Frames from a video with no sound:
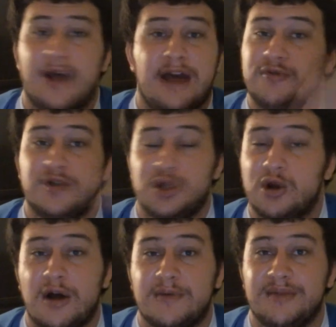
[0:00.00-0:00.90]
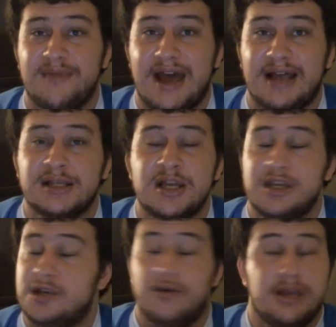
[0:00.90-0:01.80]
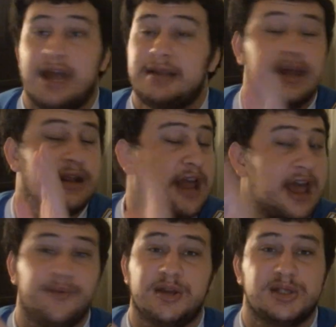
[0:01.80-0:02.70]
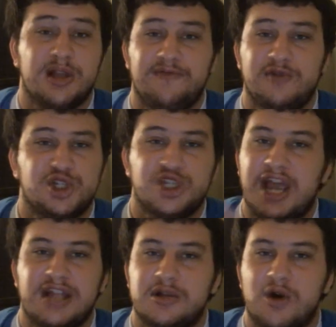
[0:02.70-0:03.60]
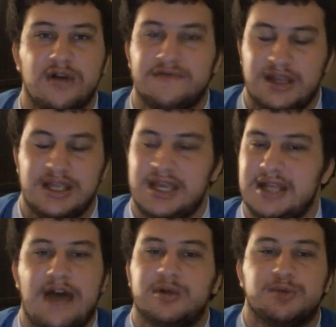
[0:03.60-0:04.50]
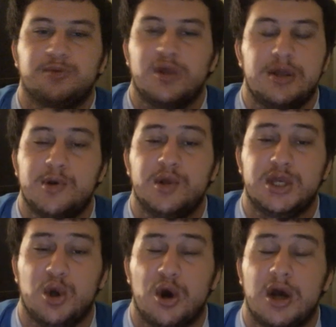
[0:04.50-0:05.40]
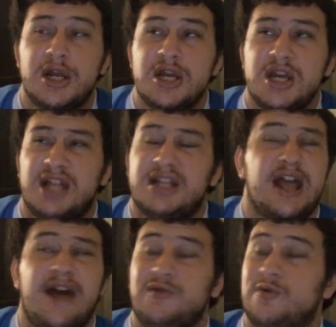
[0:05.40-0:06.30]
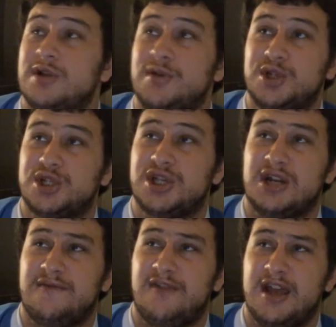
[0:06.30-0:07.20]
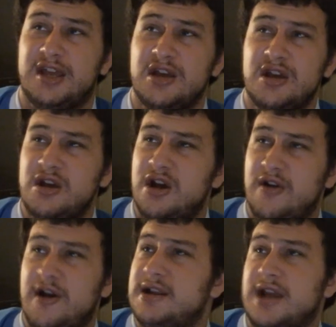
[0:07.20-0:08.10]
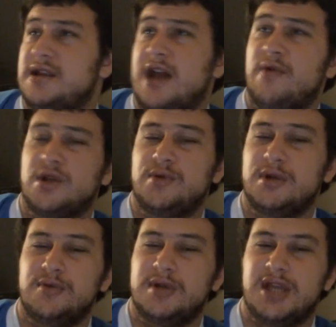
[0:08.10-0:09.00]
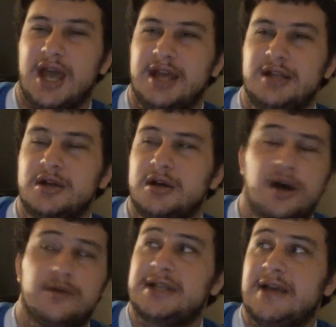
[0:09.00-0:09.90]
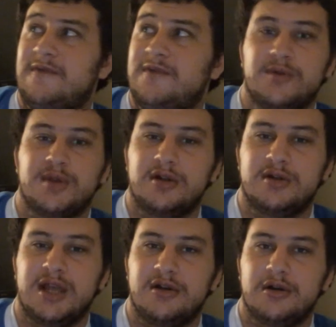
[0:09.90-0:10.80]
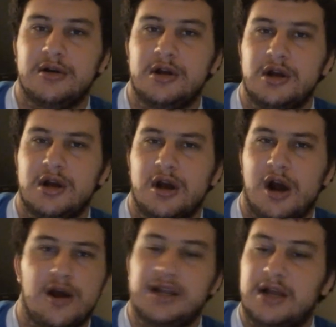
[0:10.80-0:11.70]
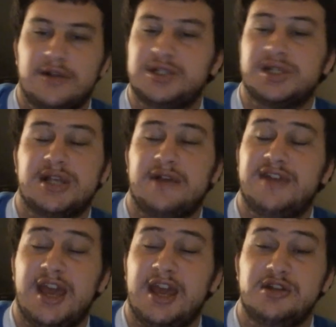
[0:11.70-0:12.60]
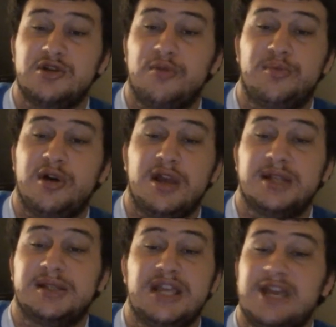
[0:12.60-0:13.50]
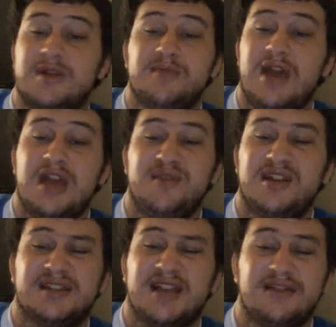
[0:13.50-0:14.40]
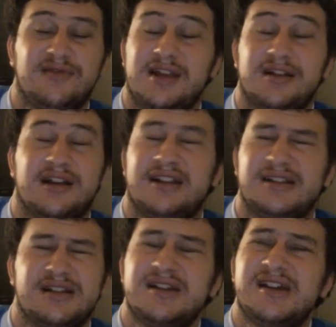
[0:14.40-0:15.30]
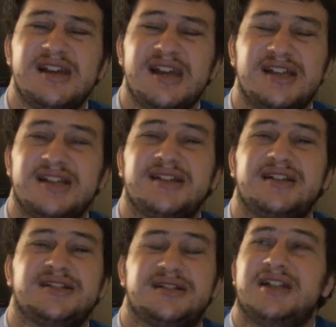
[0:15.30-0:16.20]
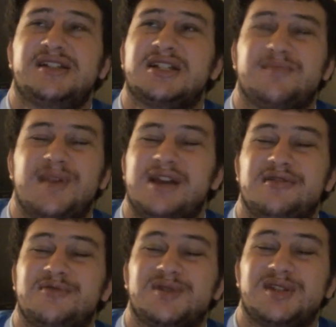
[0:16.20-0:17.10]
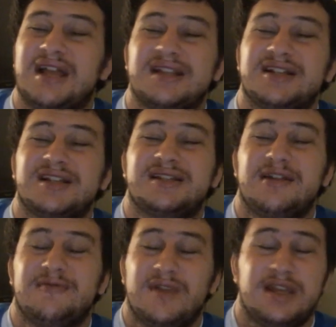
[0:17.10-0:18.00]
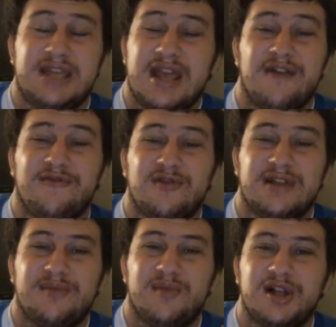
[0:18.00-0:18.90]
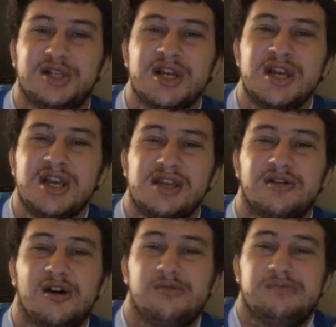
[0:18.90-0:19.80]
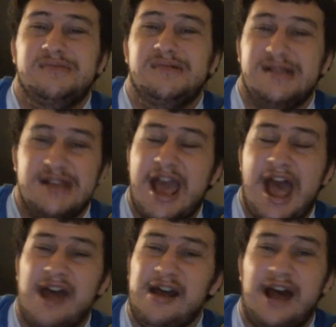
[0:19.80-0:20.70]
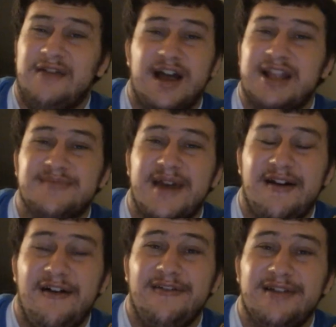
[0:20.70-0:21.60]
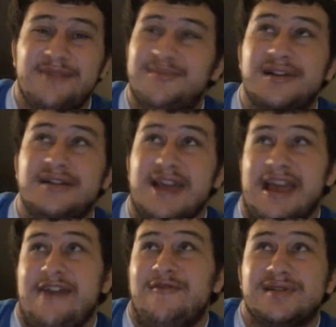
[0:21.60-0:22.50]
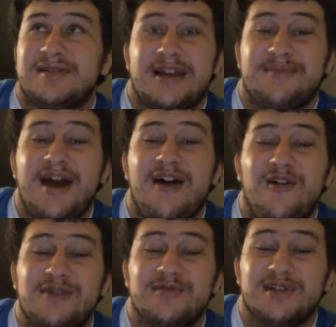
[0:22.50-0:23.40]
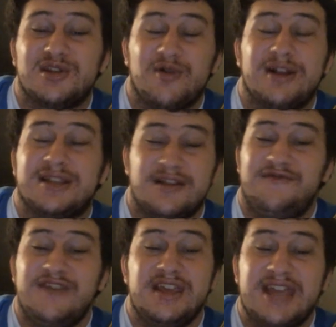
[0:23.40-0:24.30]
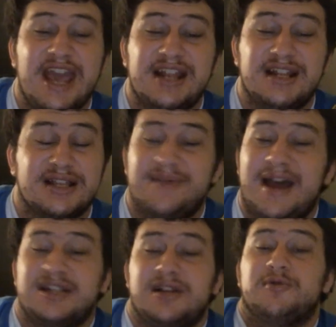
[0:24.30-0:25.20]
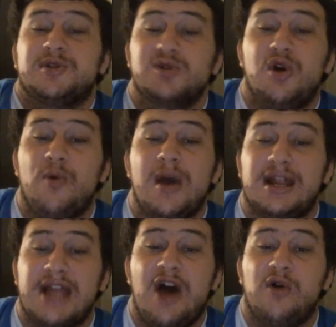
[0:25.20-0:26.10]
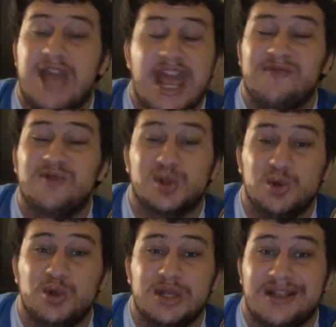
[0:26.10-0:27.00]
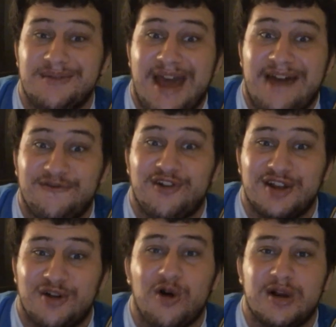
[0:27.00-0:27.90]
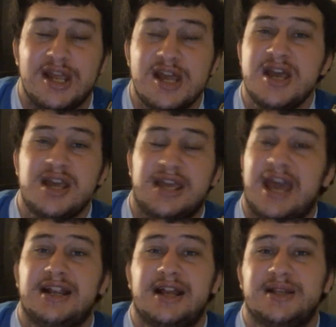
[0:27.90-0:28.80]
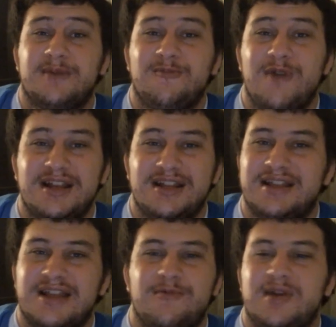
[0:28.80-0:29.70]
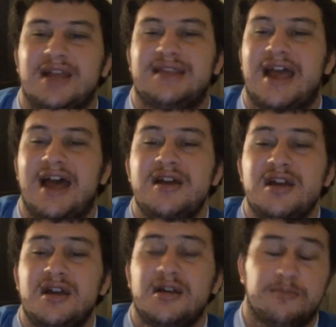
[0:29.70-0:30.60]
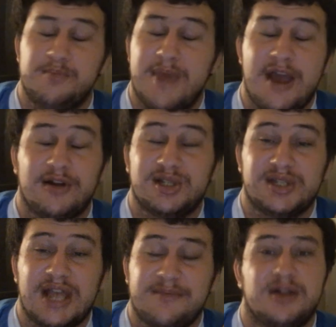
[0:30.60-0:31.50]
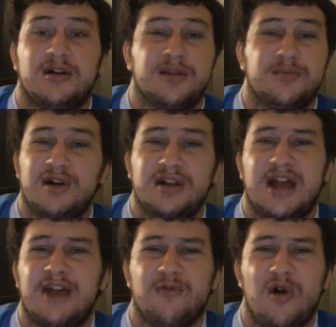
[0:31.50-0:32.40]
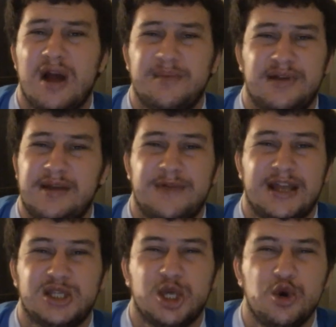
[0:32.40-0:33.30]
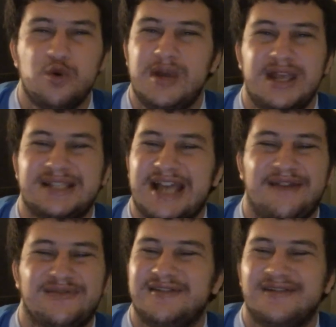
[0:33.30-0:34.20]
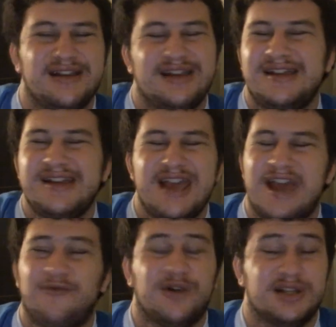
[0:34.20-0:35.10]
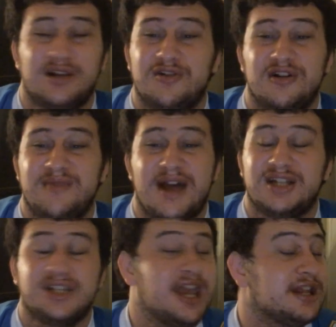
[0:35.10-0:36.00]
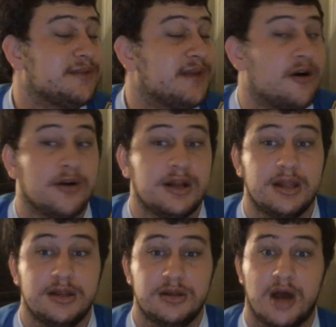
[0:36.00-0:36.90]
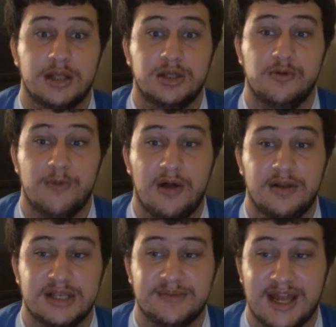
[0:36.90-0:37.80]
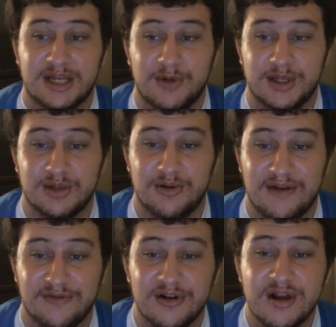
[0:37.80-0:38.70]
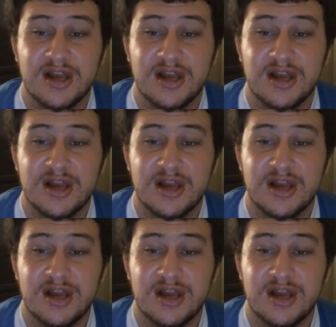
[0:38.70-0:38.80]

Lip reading: After he took off the mask, you know, he had that epic stuff with Shane and RVD. That was really, really good. And then afterwards, it was just kind of like, all right, now what do we do with Kane? Let's have him feud with Undertaker. All right, now let's just have Kane, you know, put his demon baby inside Lita. And it just made no sense. I just didn't really care for it that much. You know, yeah, I liked Matt Hardy, but it wasn't like Matt Hardy was a threat to defeat Kane in this match. There was no way in hell Kane was losing to Matt freaking Hardy. Kane ends up winning, and then we get that marriage segment on the Monday Night Raw, I believe, like 2 weeks after. It wasn't a good match. Kane and Matt Hardy did not do well in this match whatsoever.